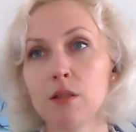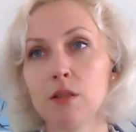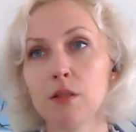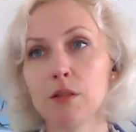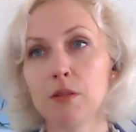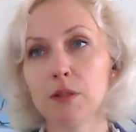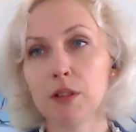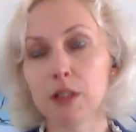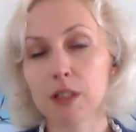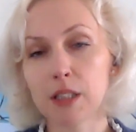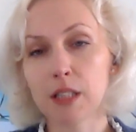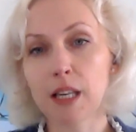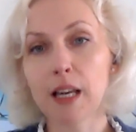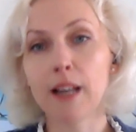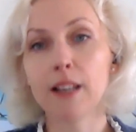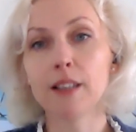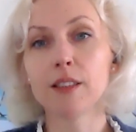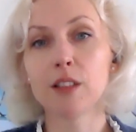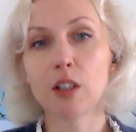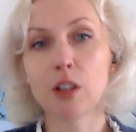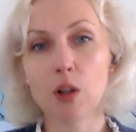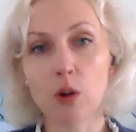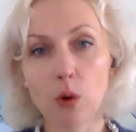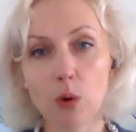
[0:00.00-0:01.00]
this
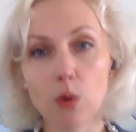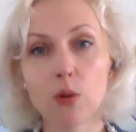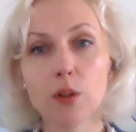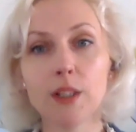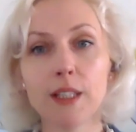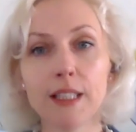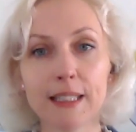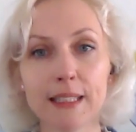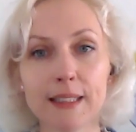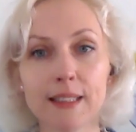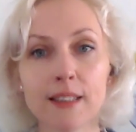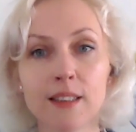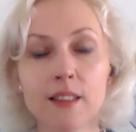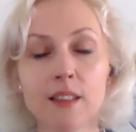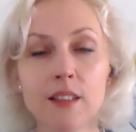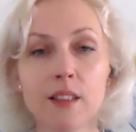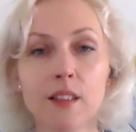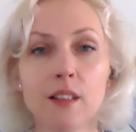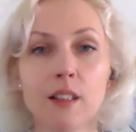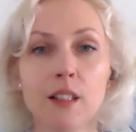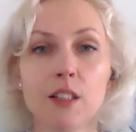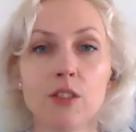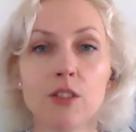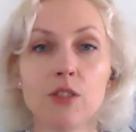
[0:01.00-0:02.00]
hand holding
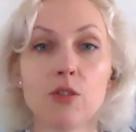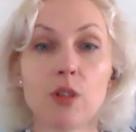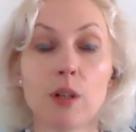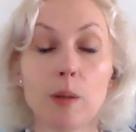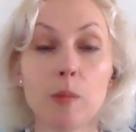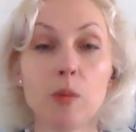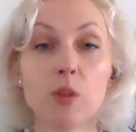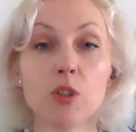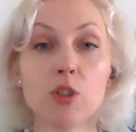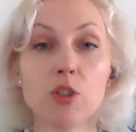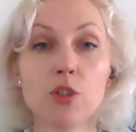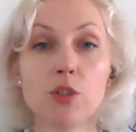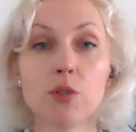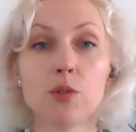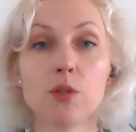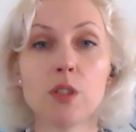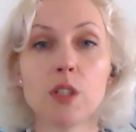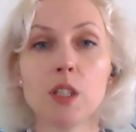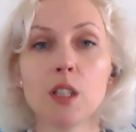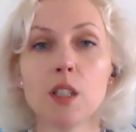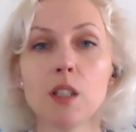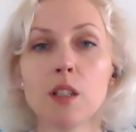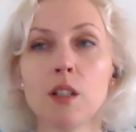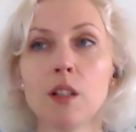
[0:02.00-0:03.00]
and
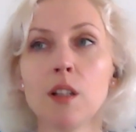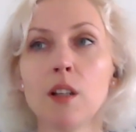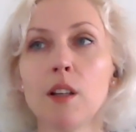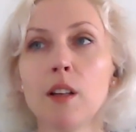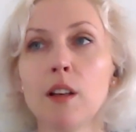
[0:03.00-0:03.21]
troubleshooting,